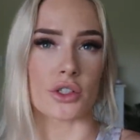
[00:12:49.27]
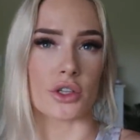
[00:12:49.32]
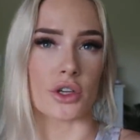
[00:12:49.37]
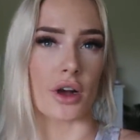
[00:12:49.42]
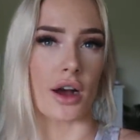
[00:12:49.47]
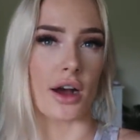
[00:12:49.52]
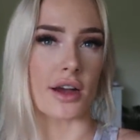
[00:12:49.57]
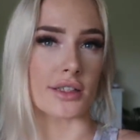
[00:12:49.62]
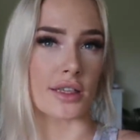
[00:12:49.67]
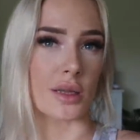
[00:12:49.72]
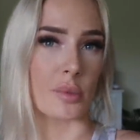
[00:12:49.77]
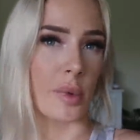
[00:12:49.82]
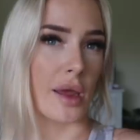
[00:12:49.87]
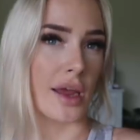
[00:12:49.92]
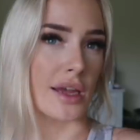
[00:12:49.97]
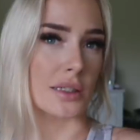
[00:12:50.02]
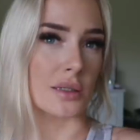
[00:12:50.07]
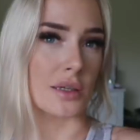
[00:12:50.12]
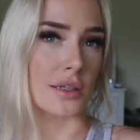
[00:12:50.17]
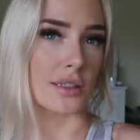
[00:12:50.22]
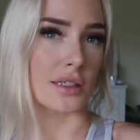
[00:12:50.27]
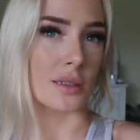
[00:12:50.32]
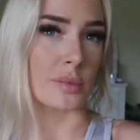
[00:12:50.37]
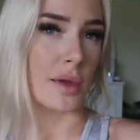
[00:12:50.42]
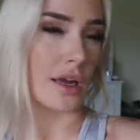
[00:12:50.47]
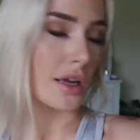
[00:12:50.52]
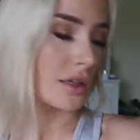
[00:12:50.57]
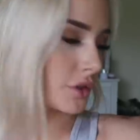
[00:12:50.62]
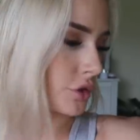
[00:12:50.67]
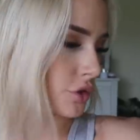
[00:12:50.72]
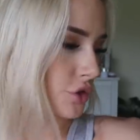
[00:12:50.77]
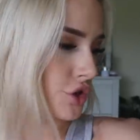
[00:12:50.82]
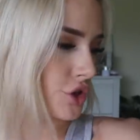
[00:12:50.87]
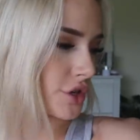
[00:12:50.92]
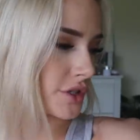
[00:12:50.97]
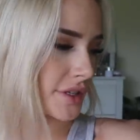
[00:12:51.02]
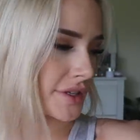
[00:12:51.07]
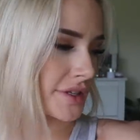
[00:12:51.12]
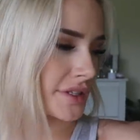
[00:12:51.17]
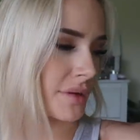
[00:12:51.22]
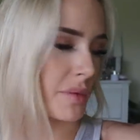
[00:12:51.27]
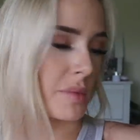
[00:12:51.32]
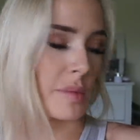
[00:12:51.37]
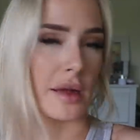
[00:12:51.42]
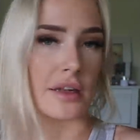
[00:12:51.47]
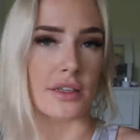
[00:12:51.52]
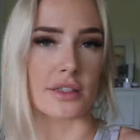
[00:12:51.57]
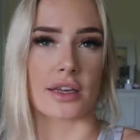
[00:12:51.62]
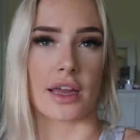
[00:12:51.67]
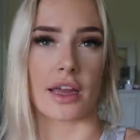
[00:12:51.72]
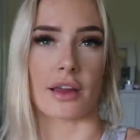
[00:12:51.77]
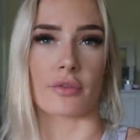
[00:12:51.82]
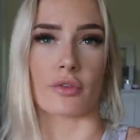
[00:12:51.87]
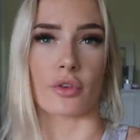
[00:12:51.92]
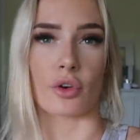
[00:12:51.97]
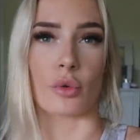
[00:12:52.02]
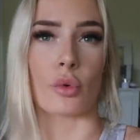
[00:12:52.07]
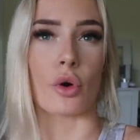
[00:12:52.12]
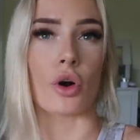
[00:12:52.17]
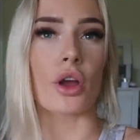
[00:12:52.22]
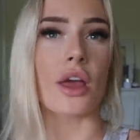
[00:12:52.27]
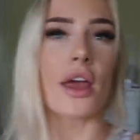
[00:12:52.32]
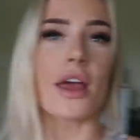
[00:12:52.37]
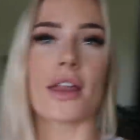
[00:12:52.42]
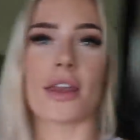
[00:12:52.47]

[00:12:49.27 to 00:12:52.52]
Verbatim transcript: to you guys in peace because he's being a little nuisance. I'm about to take him for a walk.